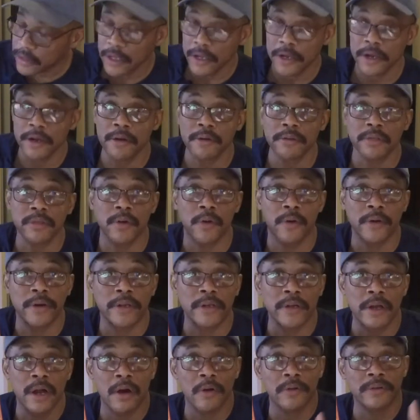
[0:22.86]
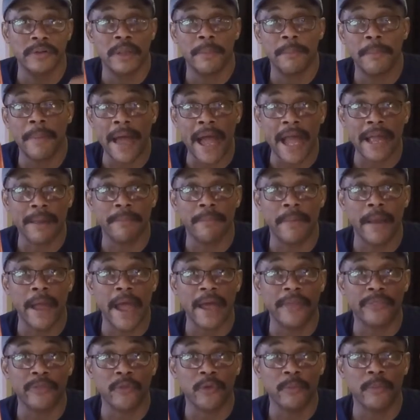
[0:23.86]
here is going to go in the back
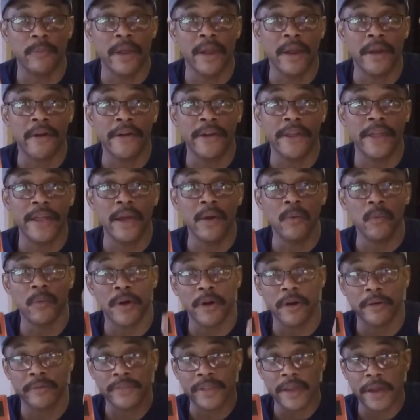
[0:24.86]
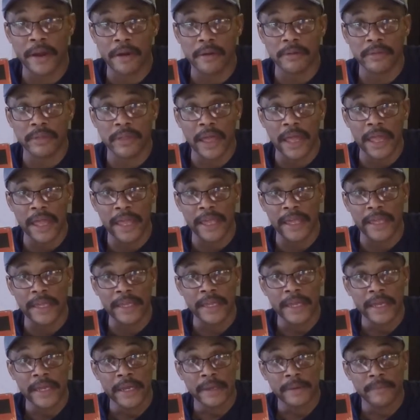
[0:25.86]
bathroom area where there's
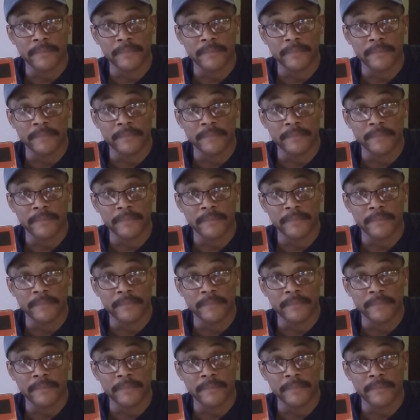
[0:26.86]
a